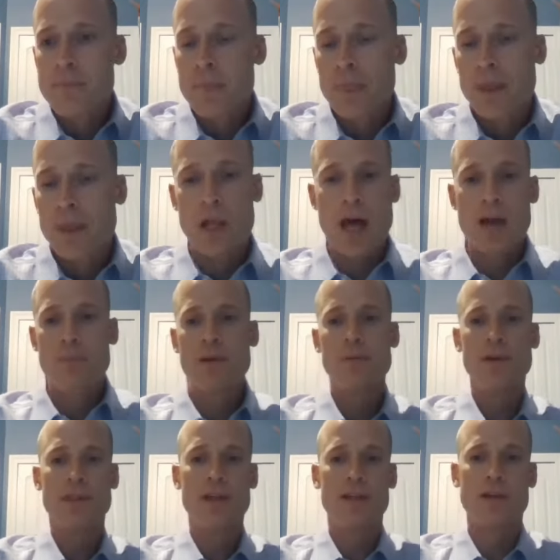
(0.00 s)
A lot of people
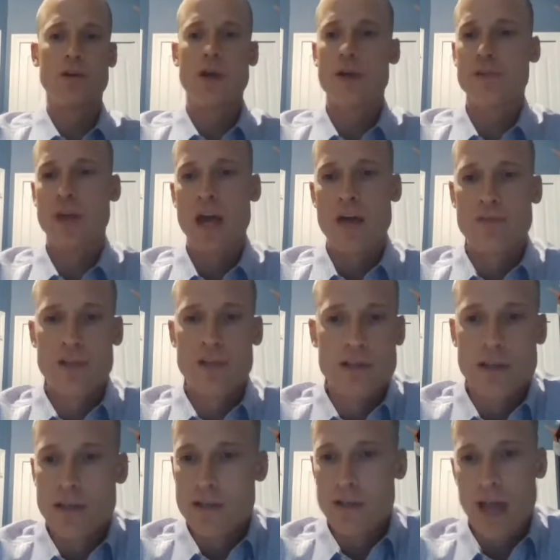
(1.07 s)
think that you have to have just
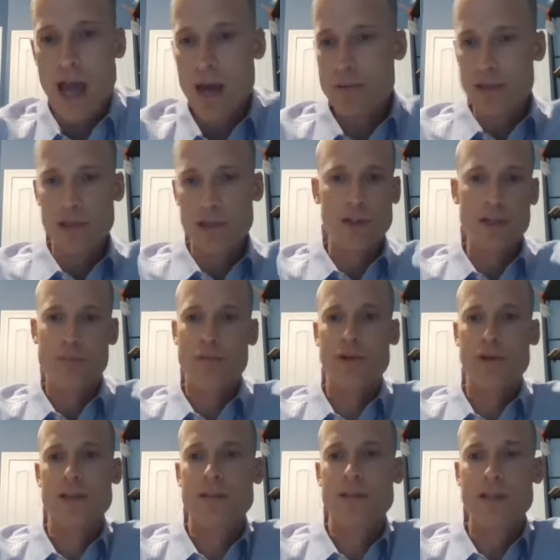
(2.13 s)
this absolutely
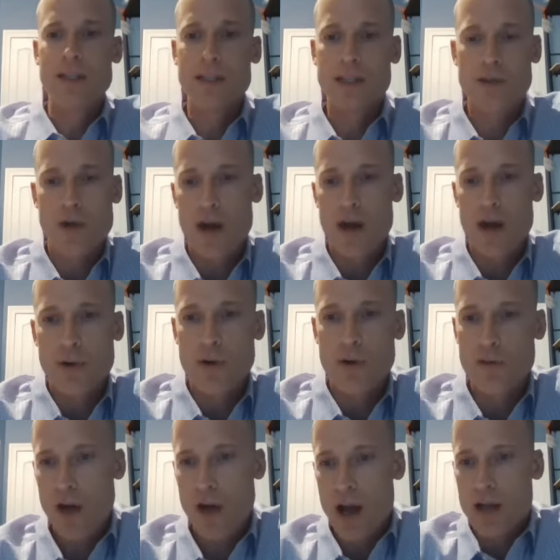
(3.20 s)
pristine credit
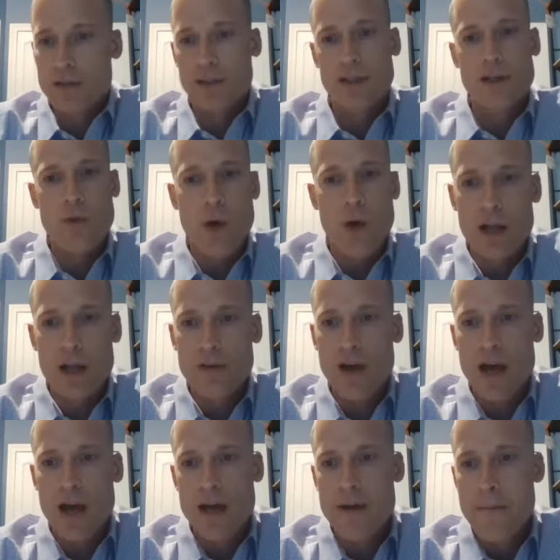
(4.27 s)
profile to get
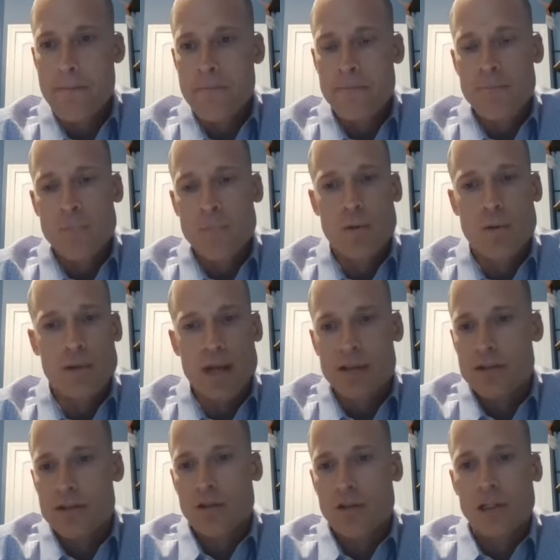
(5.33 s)
qualified. But
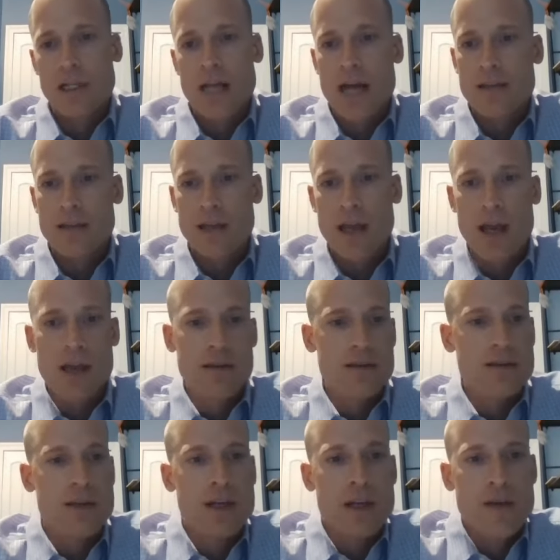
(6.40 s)
that's certainly not the
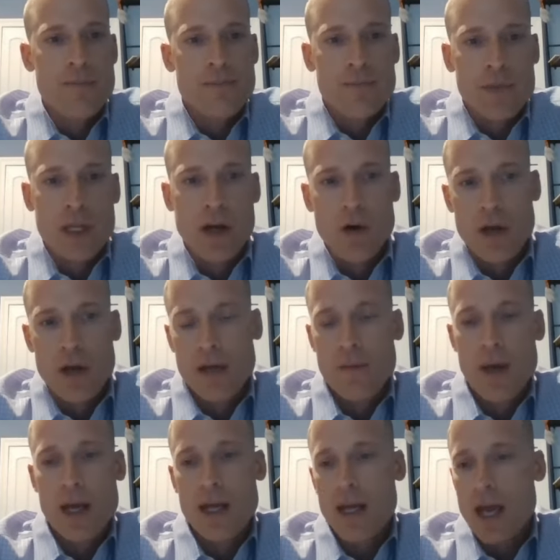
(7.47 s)
case. In
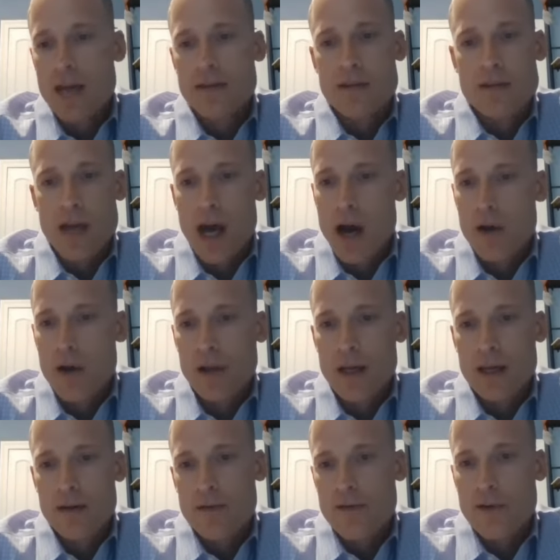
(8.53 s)
many cases now,
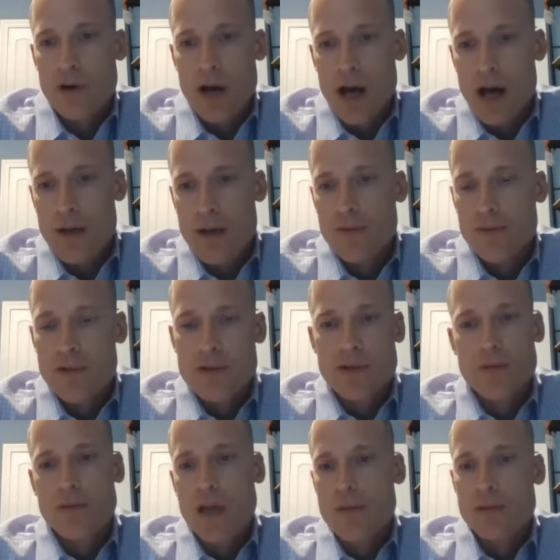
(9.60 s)
like for
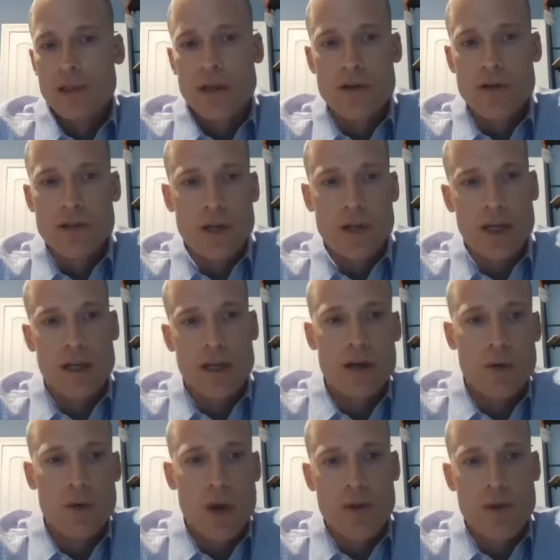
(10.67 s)
some types of loans, you can get
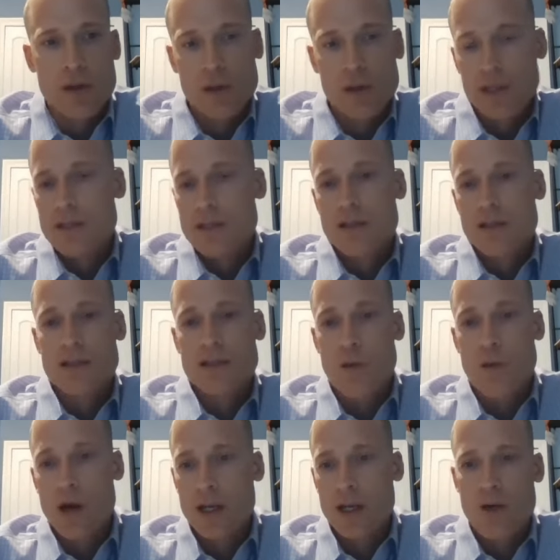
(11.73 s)
away with only a
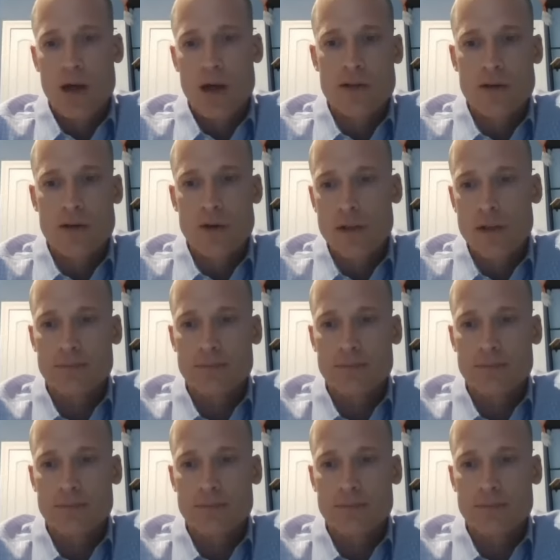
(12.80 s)
620 credit score,